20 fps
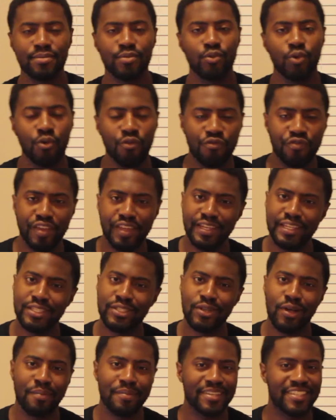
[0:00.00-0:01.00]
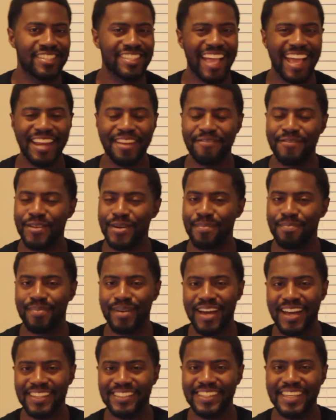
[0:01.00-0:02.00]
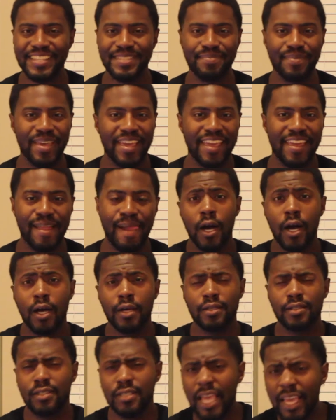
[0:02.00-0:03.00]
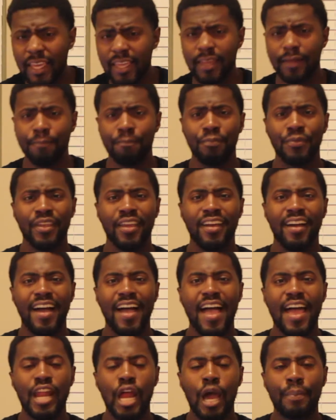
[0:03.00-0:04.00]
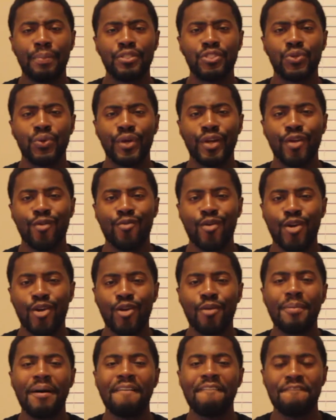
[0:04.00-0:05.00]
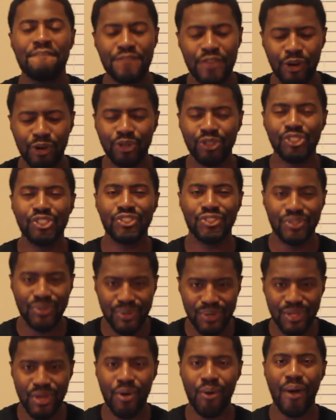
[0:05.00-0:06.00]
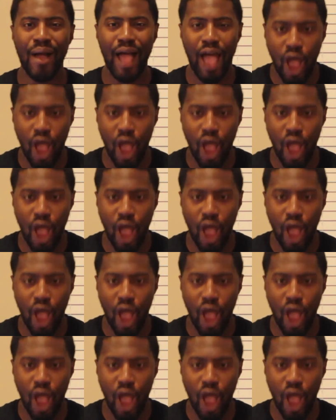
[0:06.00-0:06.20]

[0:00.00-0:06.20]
and group fitness, so I'm excited for the process, man. Second, I had the opportunity to work on my first studio